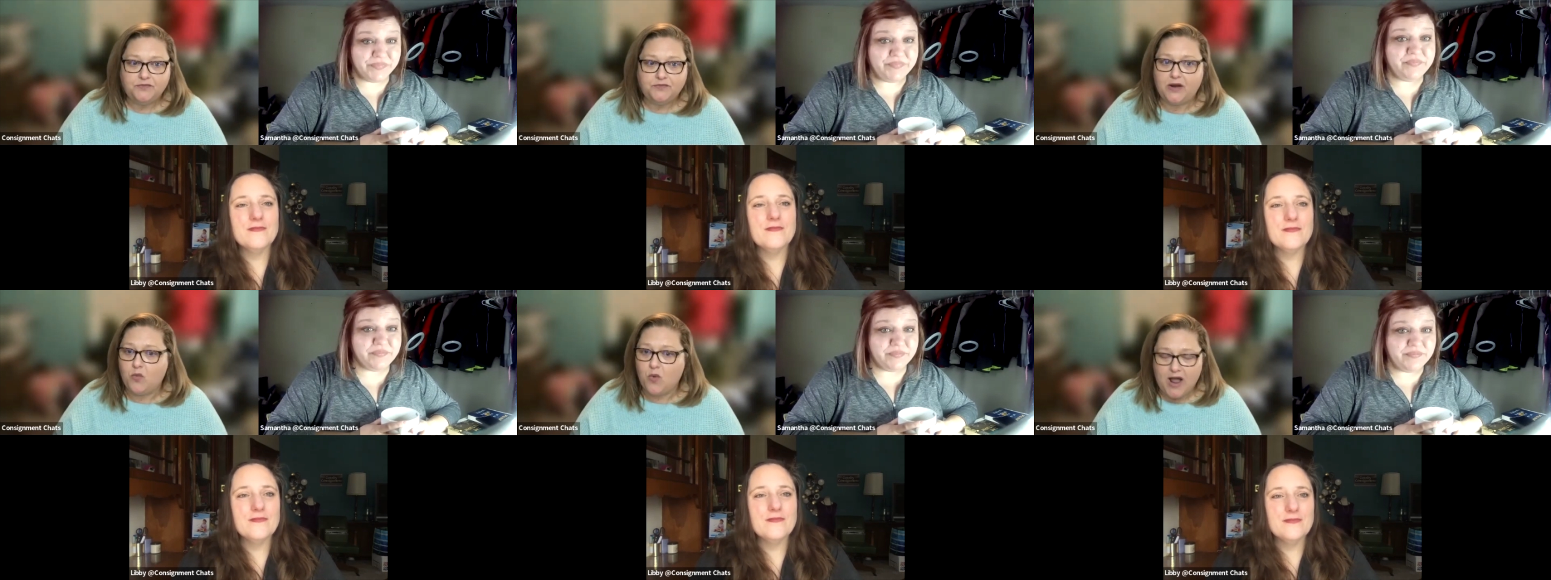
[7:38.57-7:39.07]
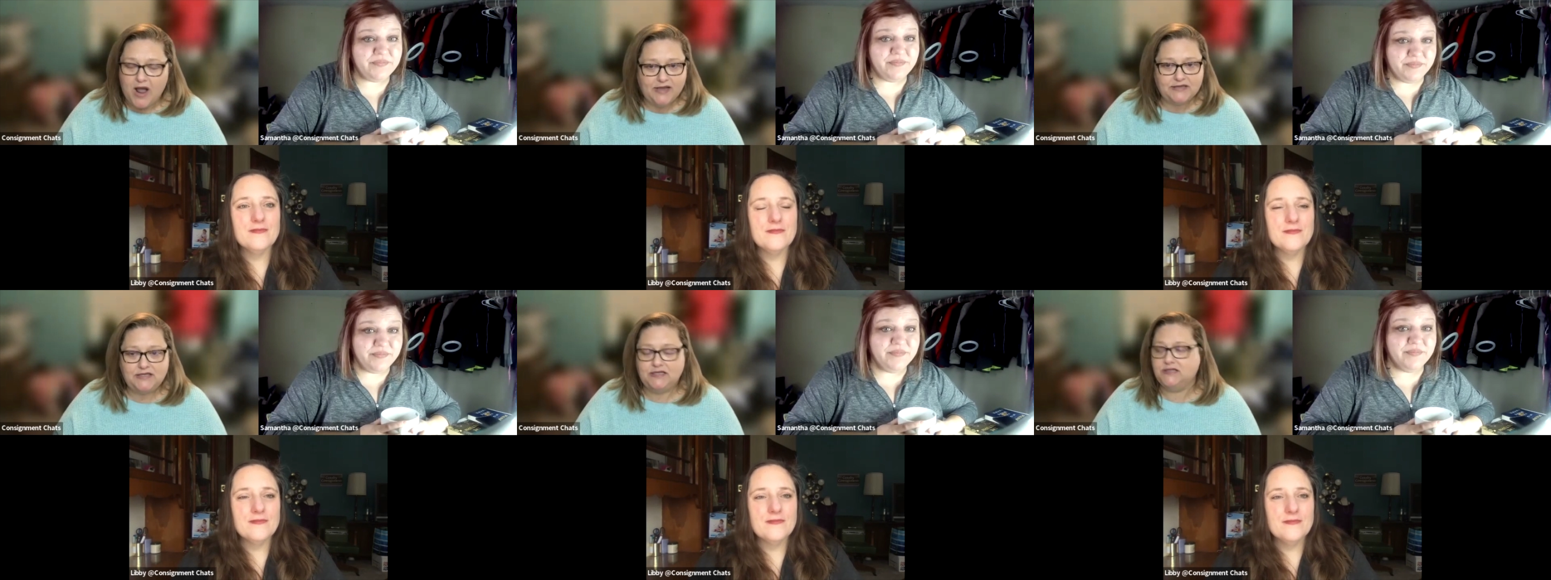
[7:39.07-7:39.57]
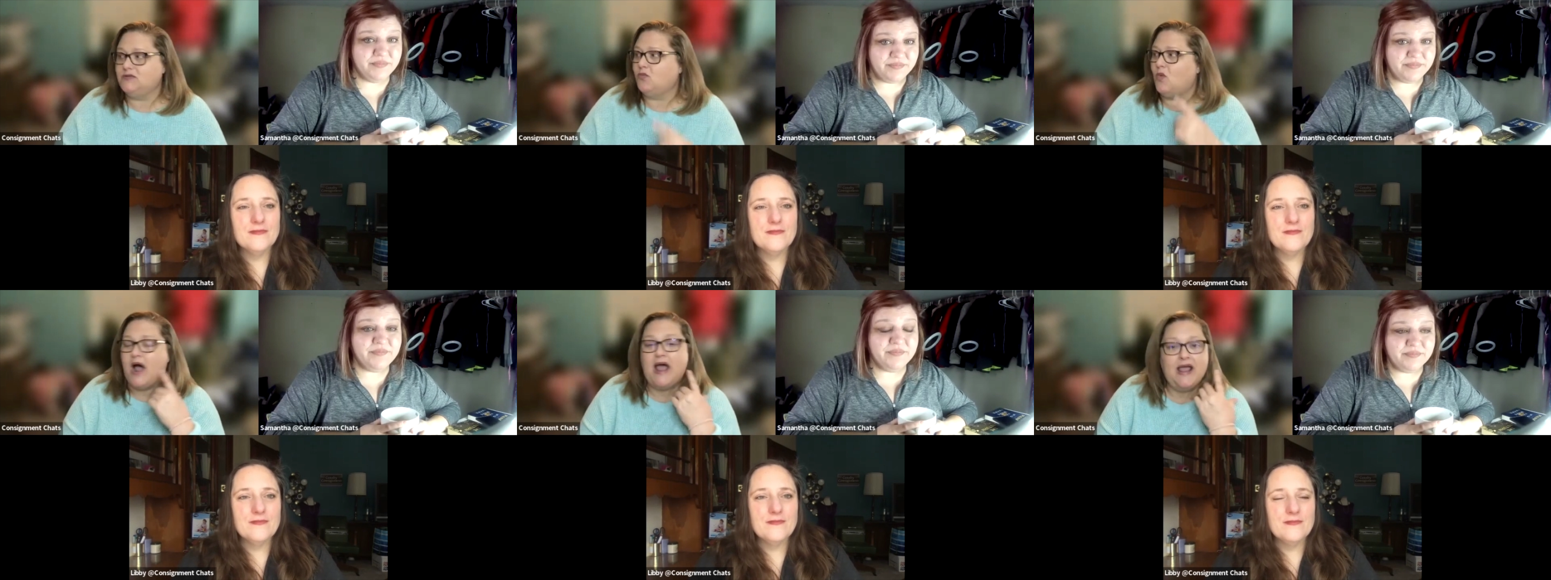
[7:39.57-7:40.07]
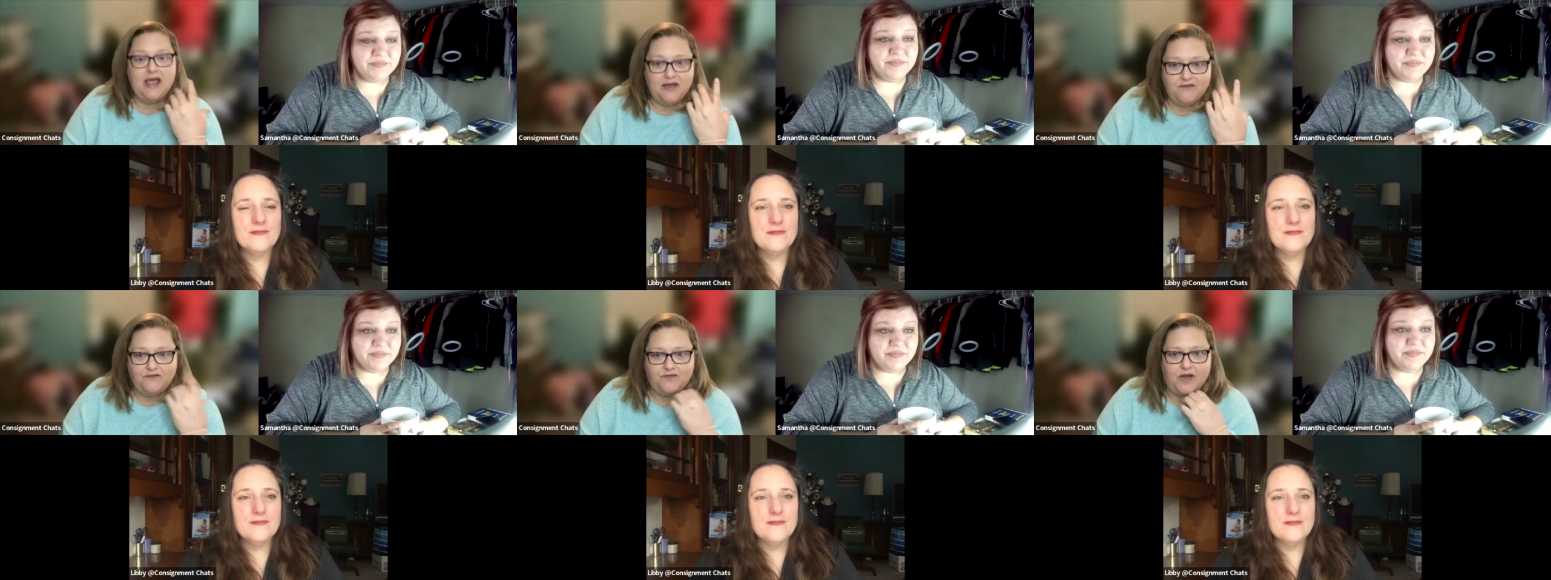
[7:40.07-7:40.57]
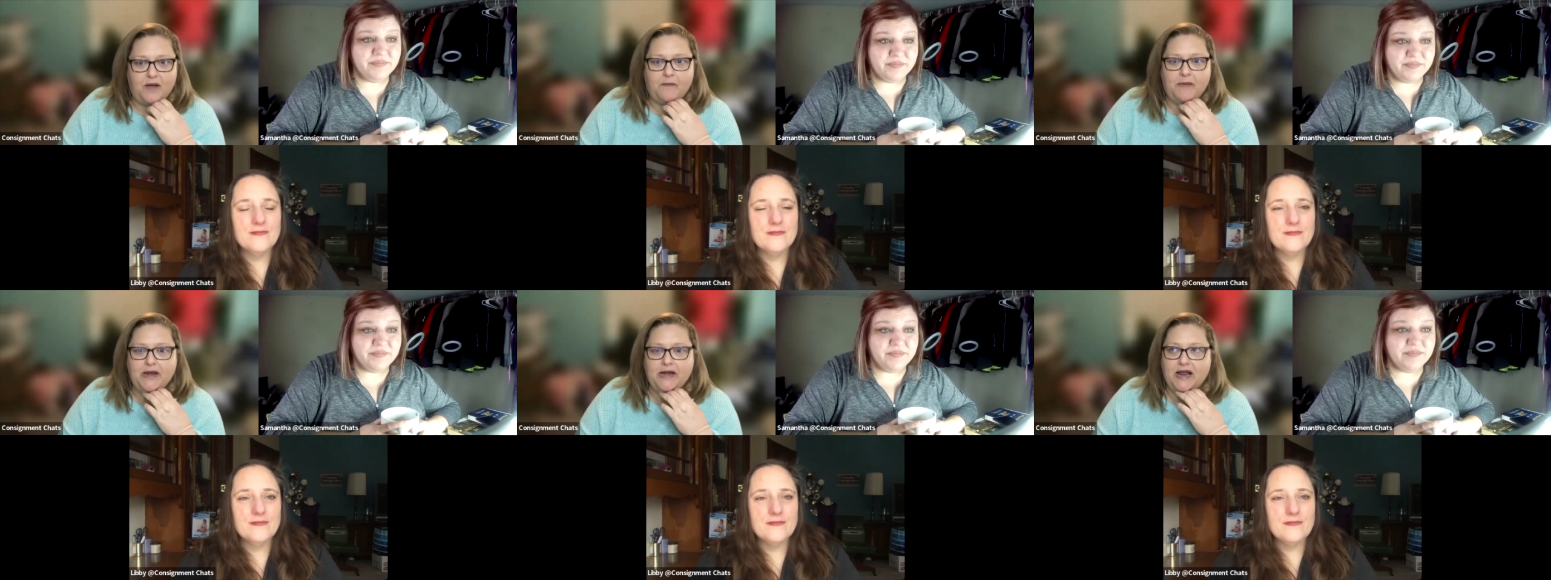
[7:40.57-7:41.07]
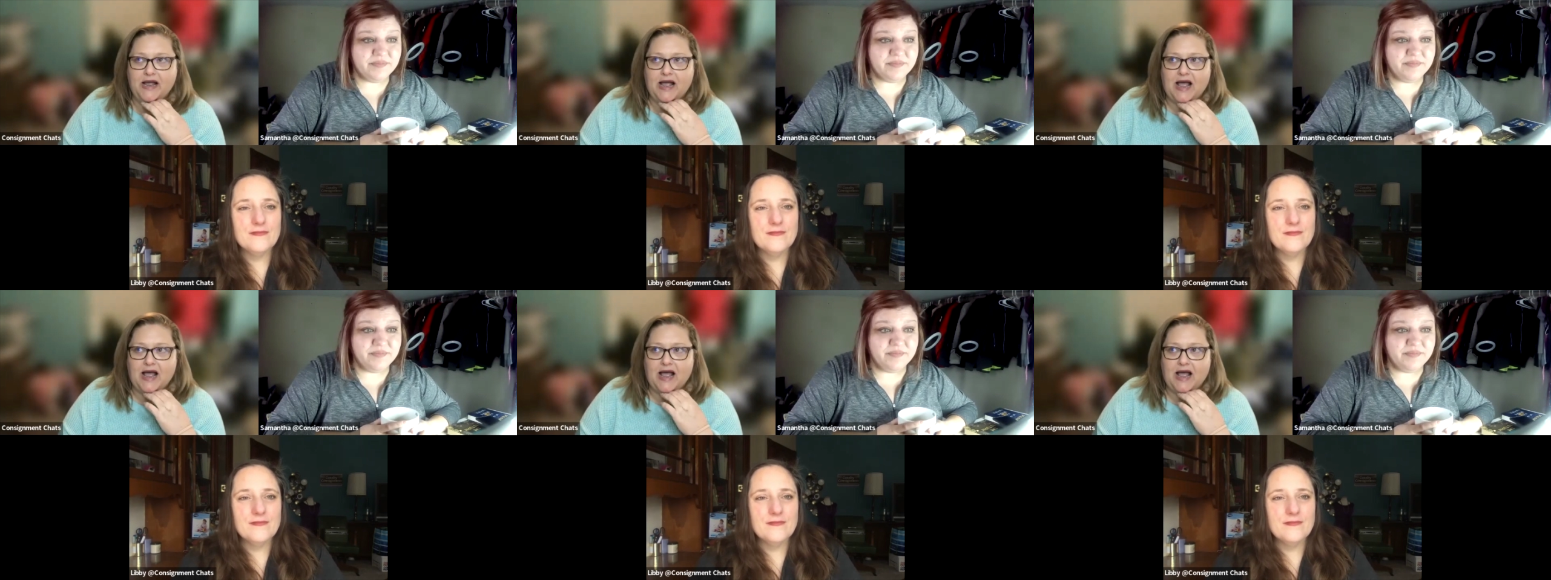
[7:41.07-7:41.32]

Speaker 1: Like, why is this? Why have, I mean,